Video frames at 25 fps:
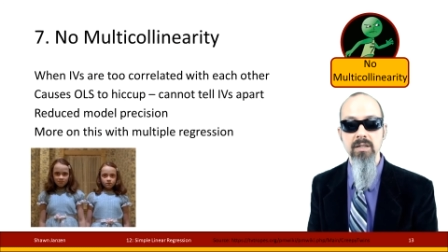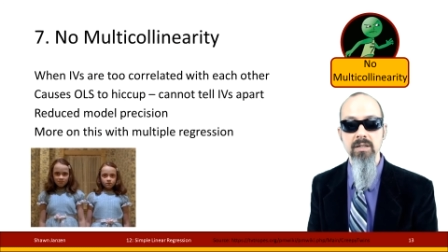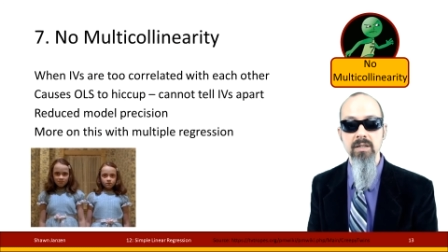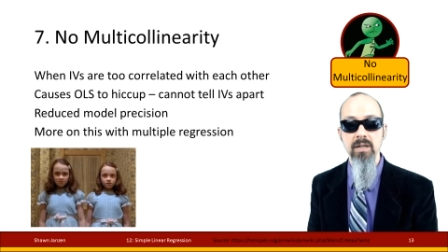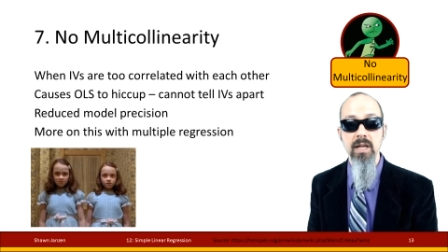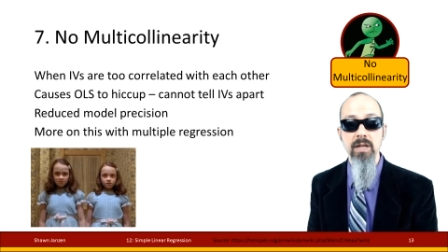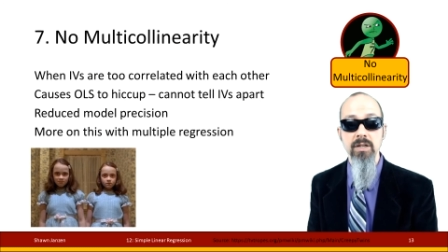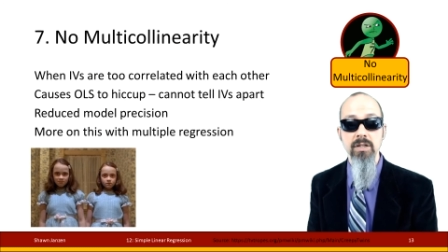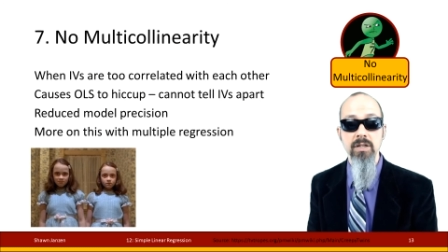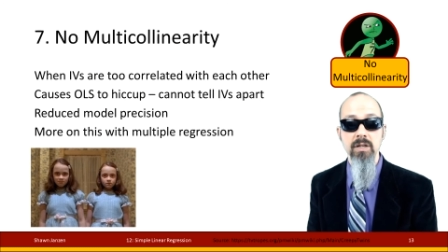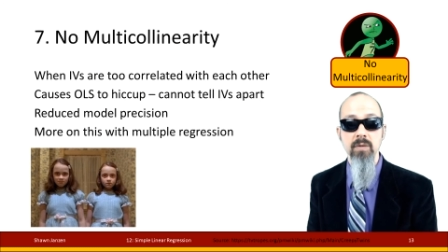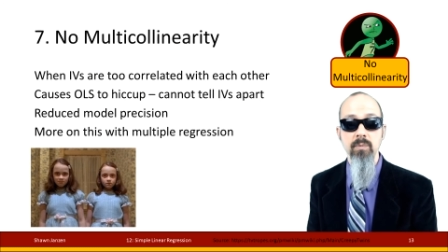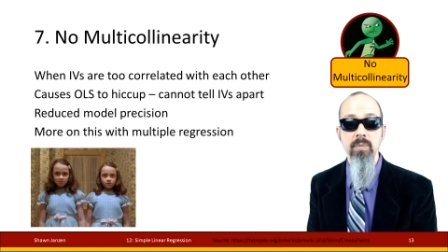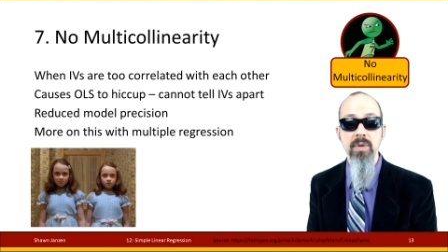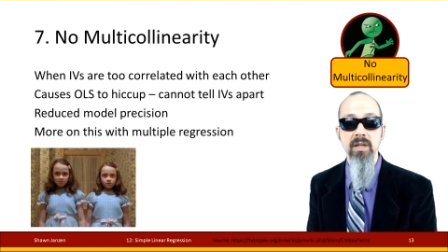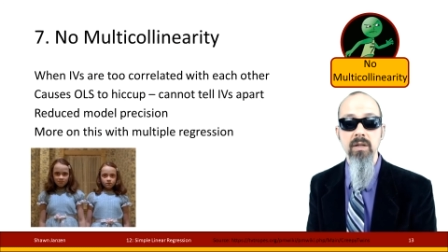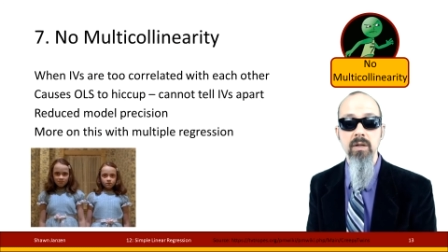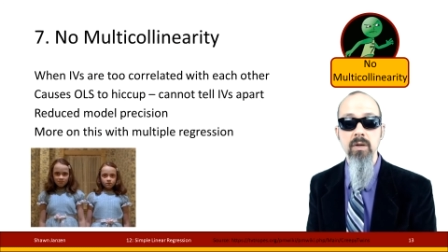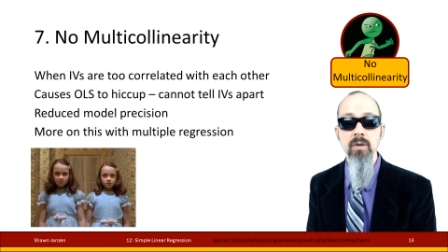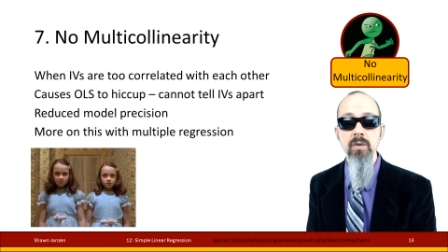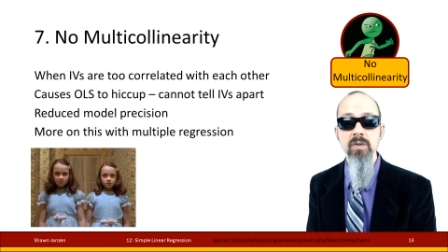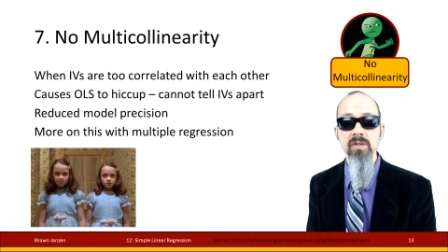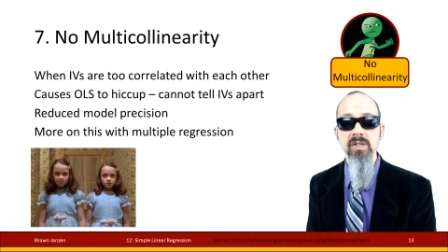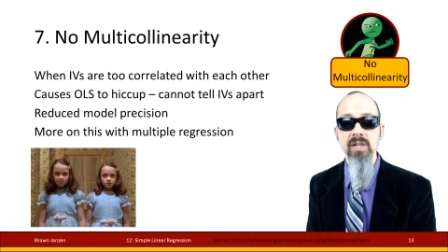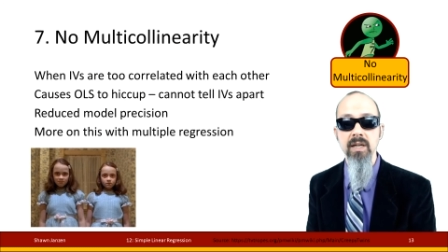it should be
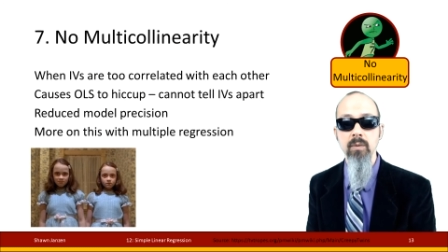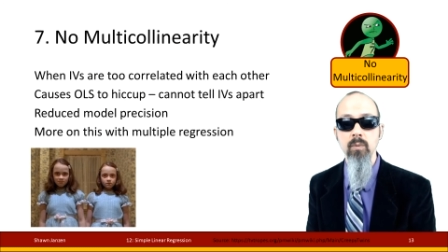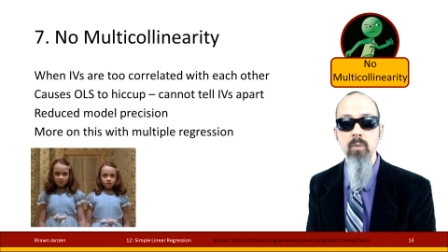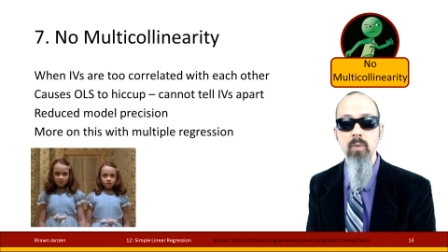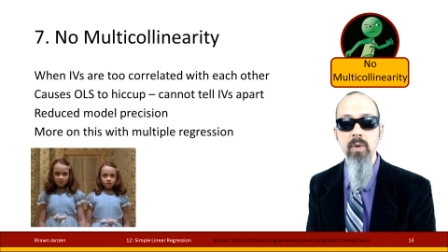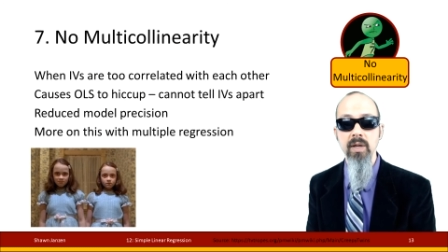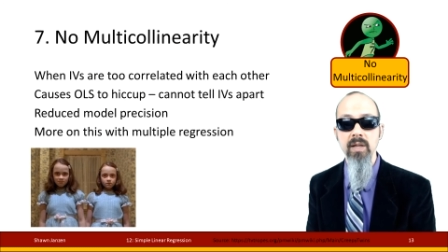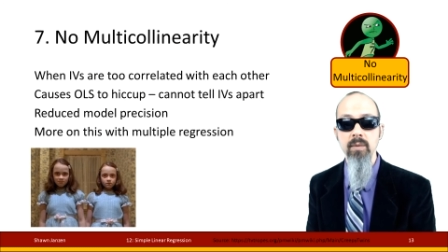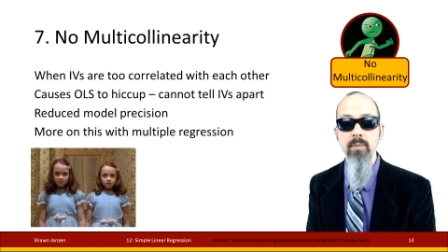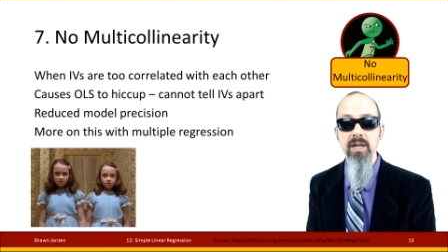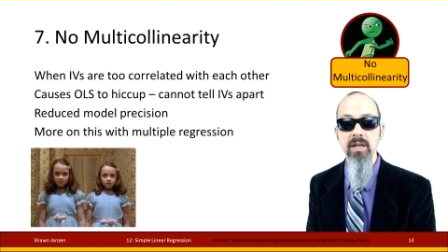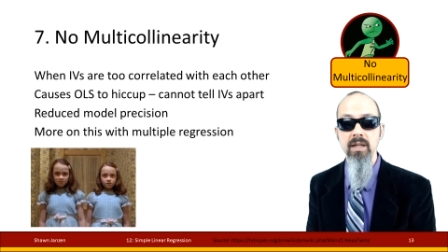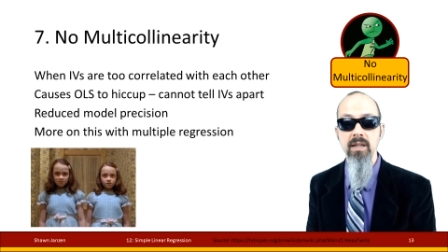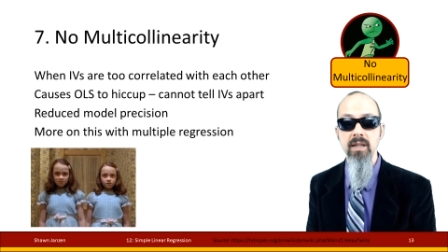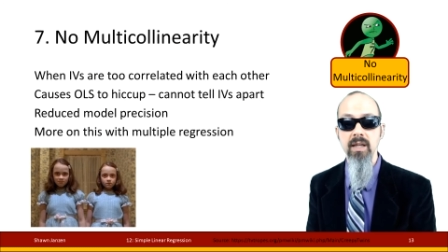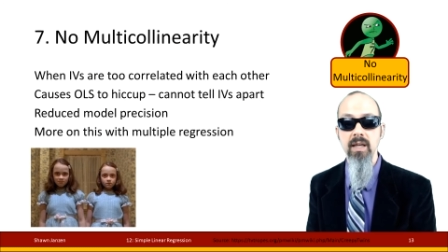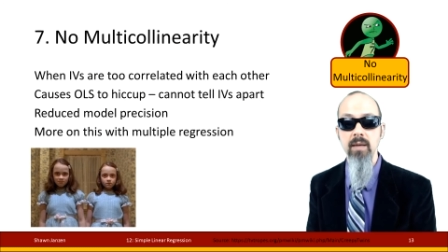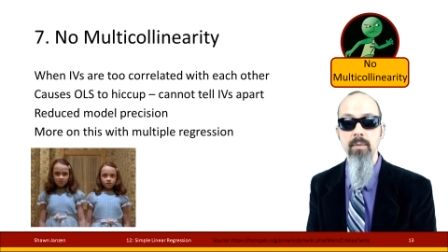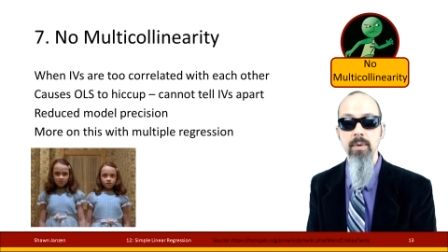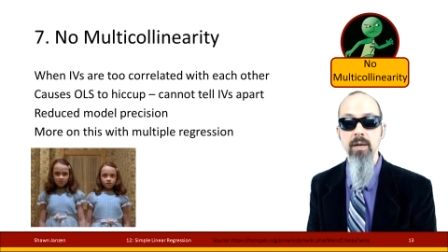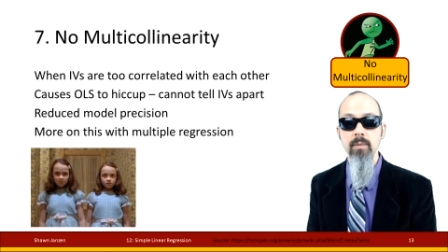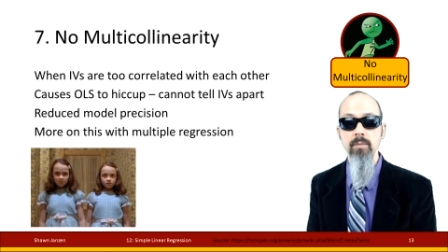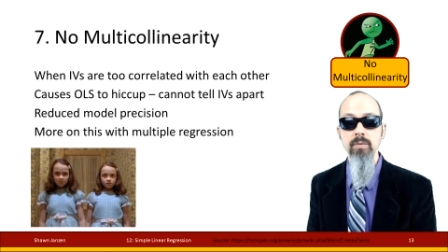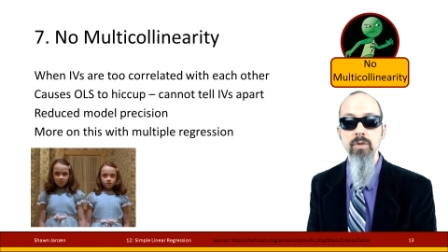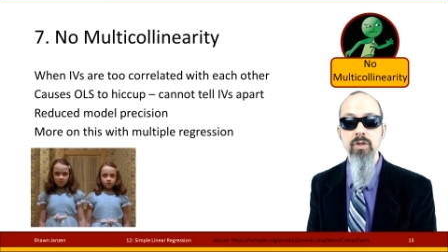using when be they
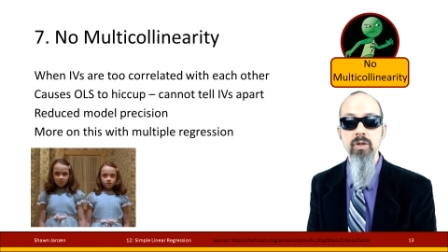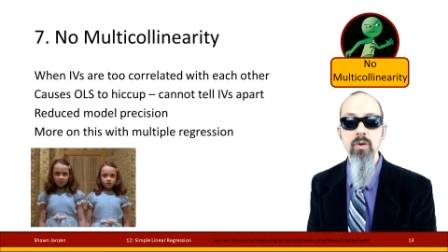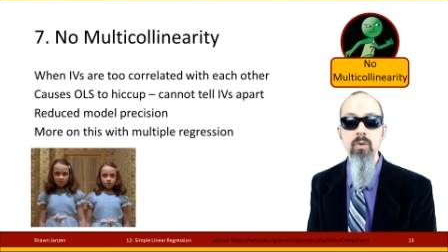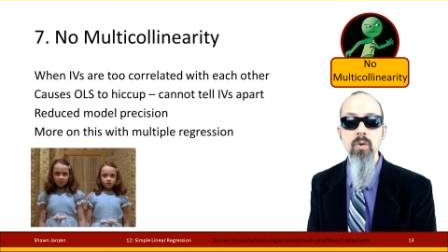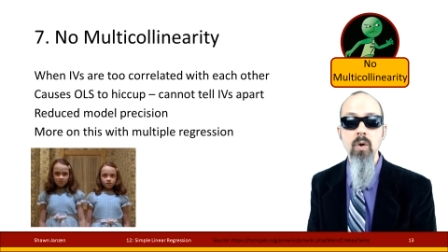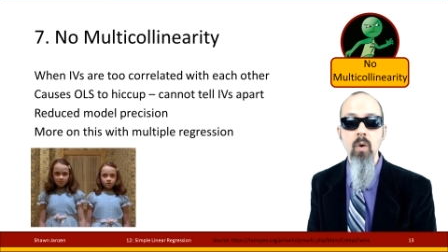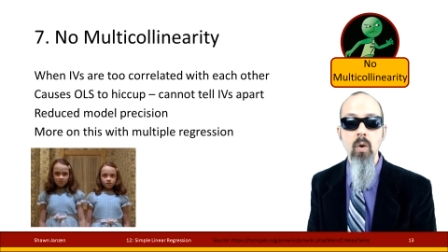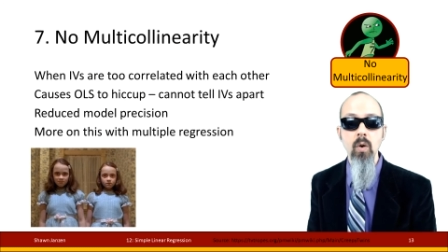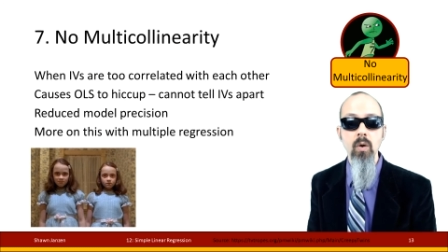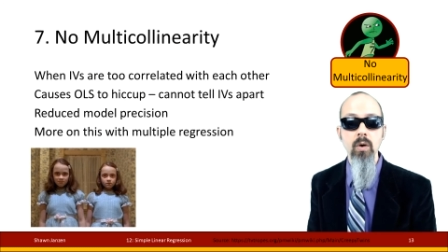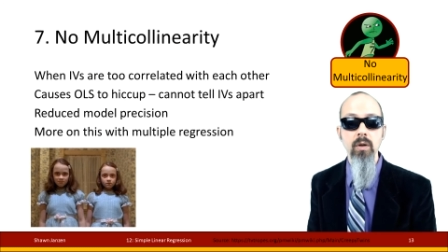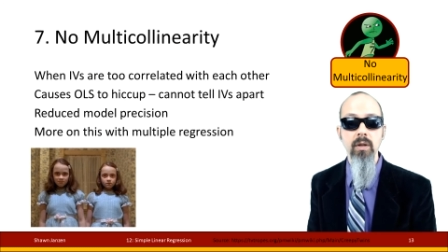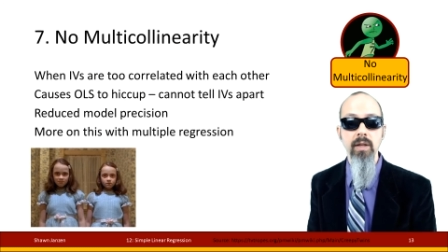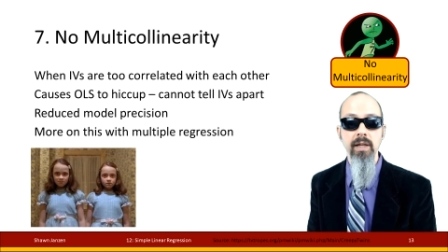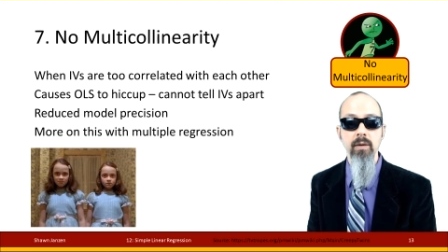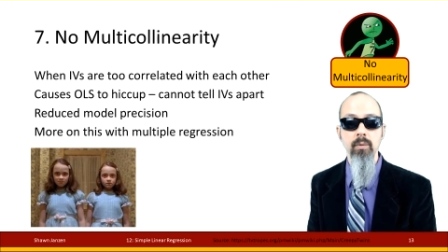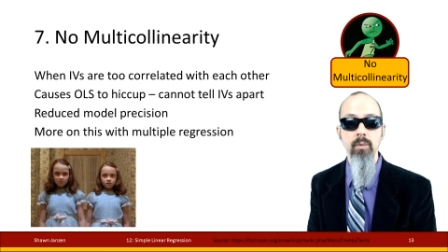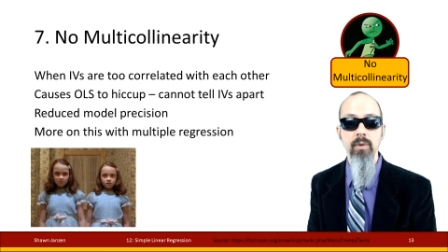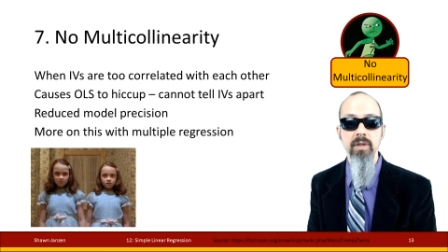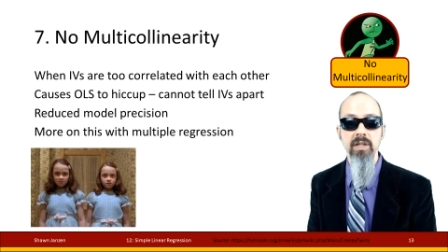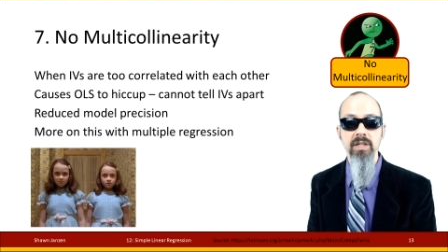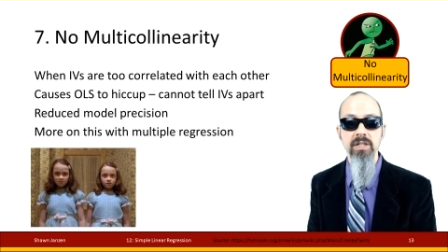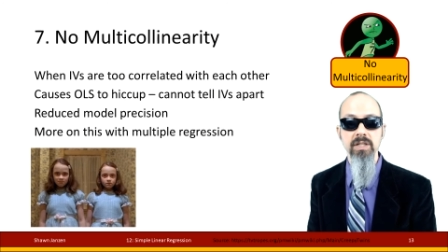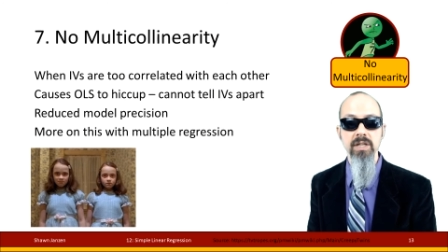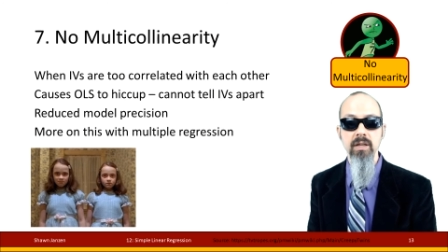become too correlated
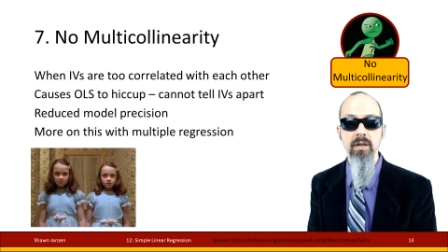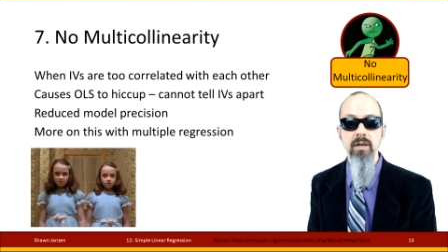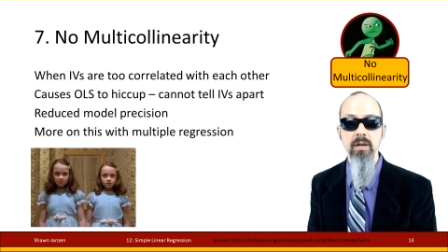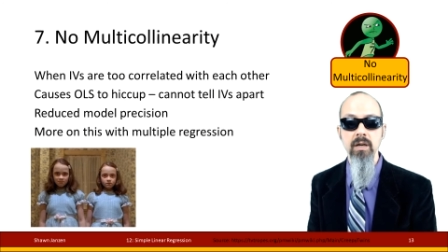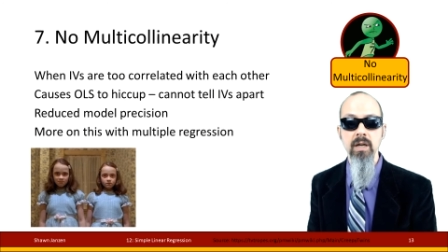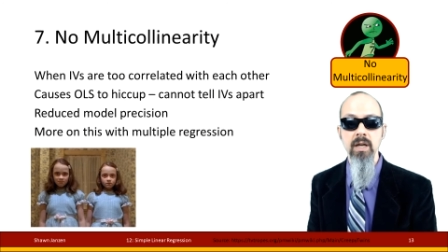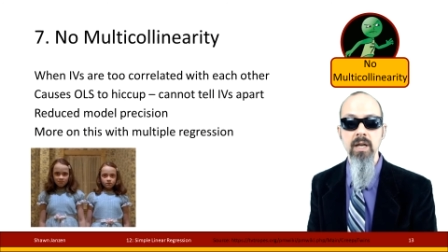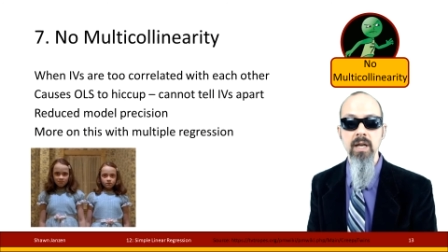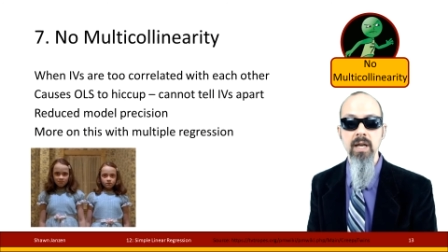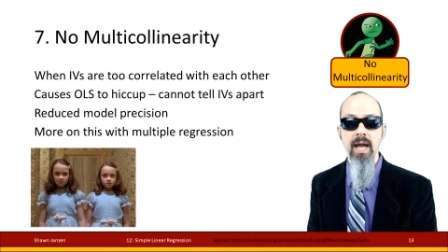with each other